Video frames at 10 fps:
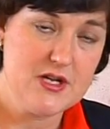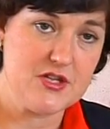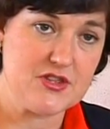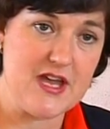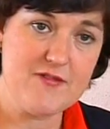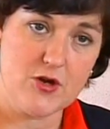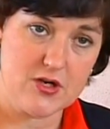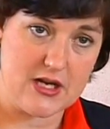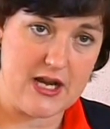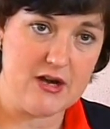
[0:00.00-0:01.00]
that they've
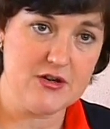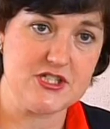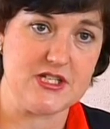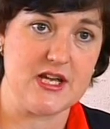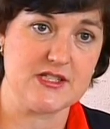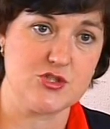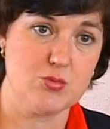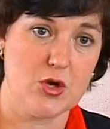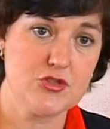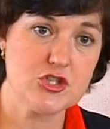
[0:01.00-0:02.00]
got clarity as to
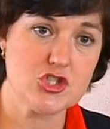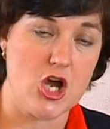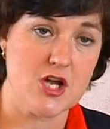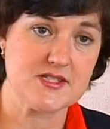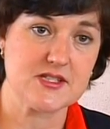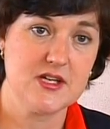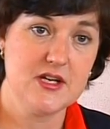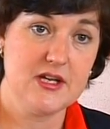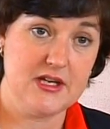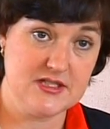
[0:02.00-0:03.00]
what the task
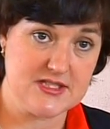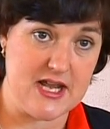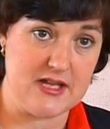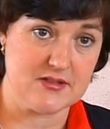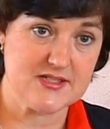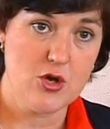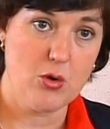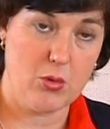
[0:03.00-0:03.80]
entails.